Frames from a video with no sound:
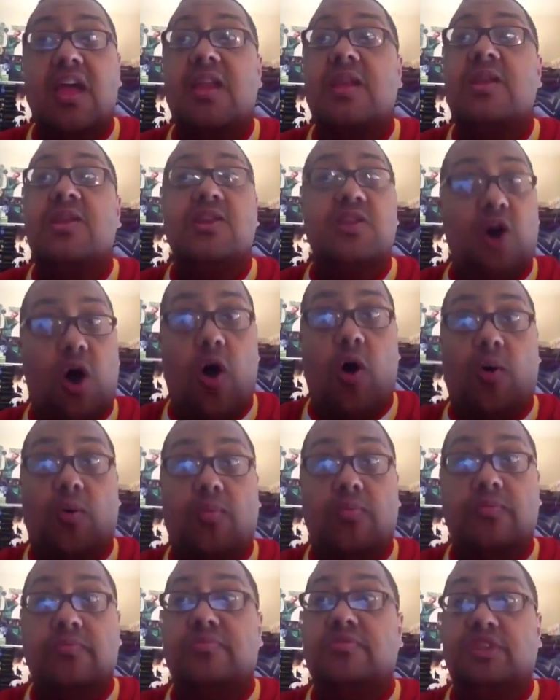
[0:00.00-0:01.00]
No,
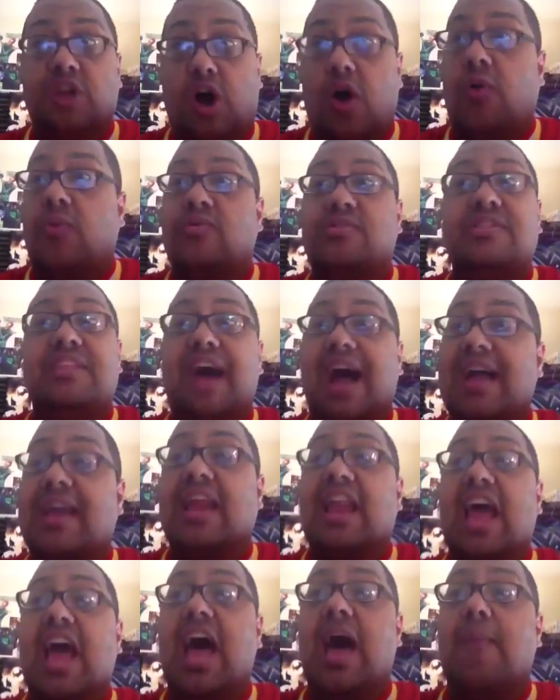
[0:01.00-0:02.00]
not
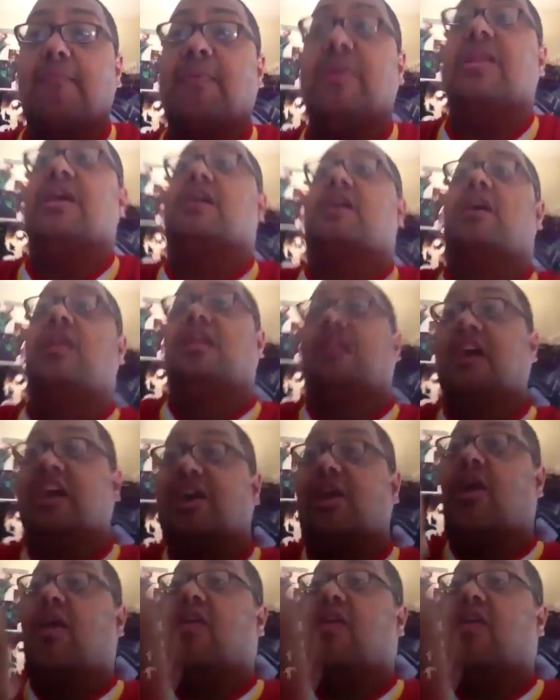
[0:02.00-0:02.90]
gonna happen. Look at